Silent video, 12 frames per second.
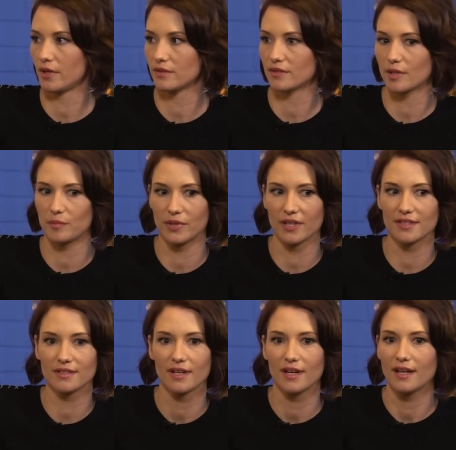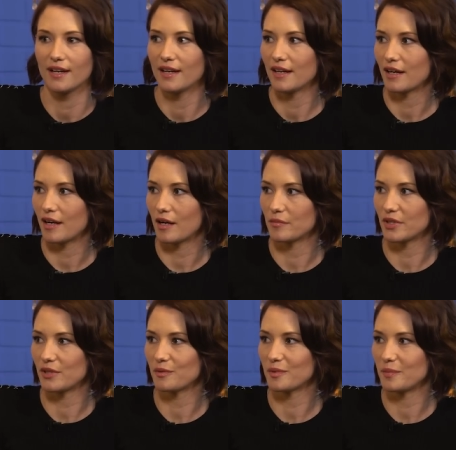And it's like, because I'm a
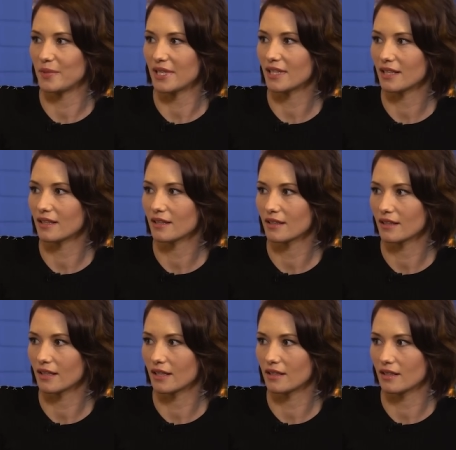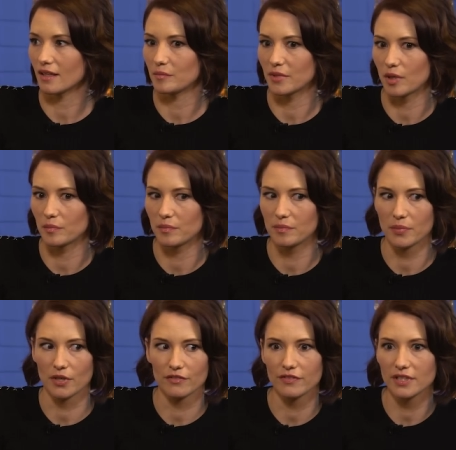human being right. and I'm not
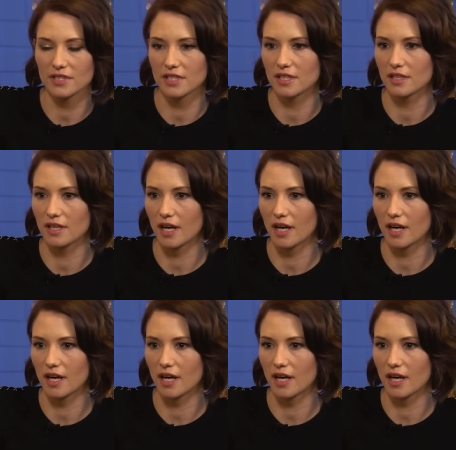perfect and